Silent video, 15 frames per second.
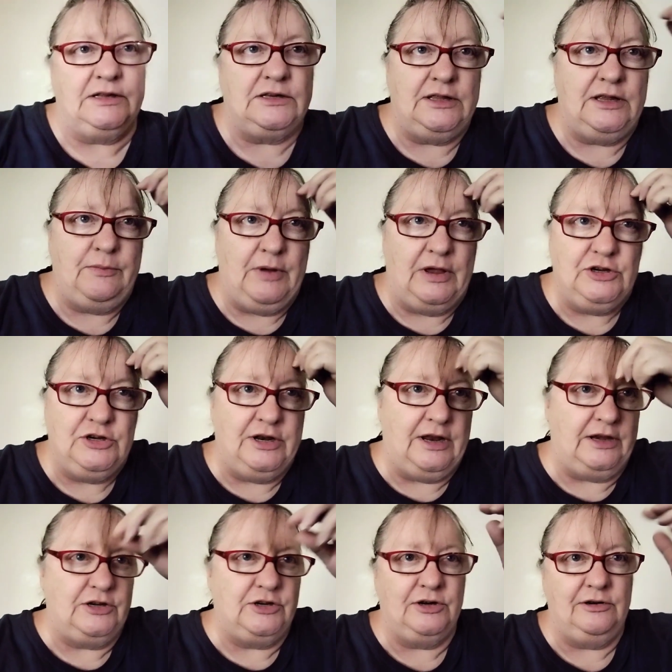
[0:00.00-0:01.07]
the
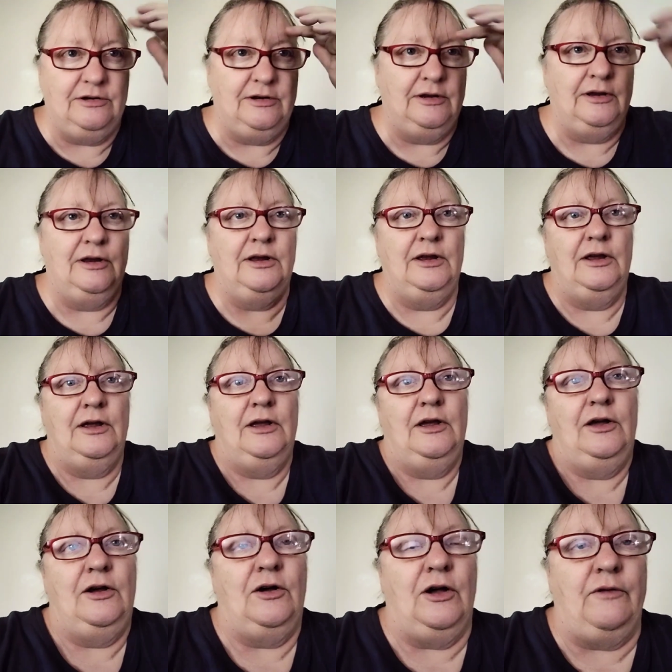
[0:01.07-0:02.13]
imagination.
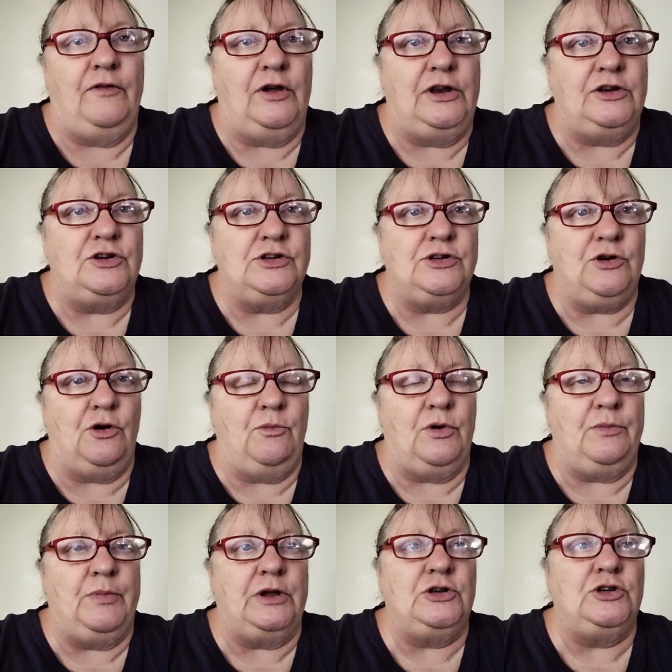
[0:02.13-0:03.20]
I've only just got my
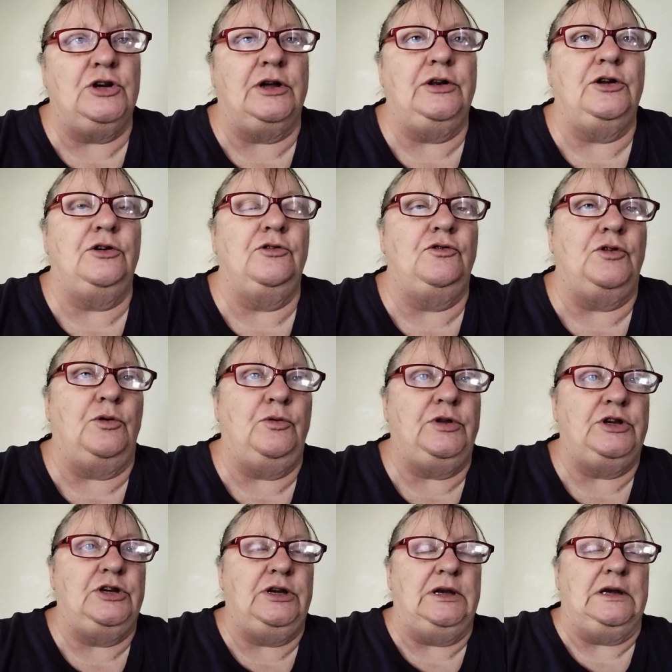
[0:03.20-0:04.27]
budget under control this
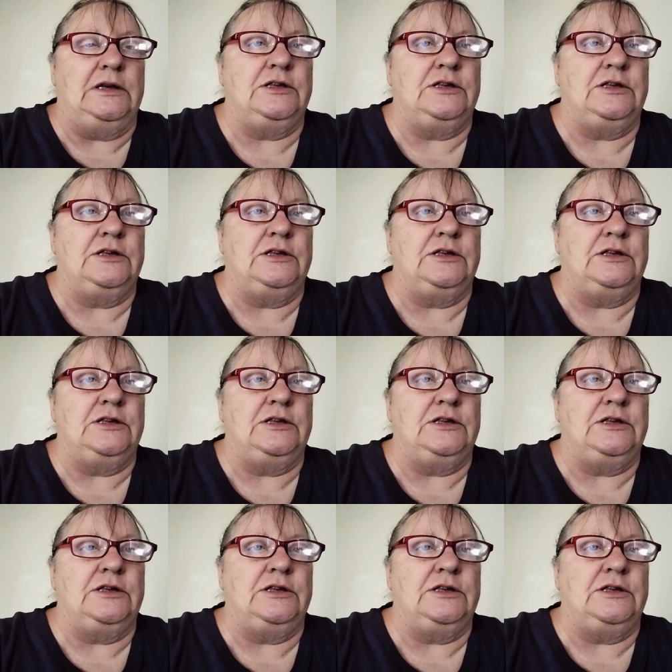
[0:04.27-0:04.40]
year,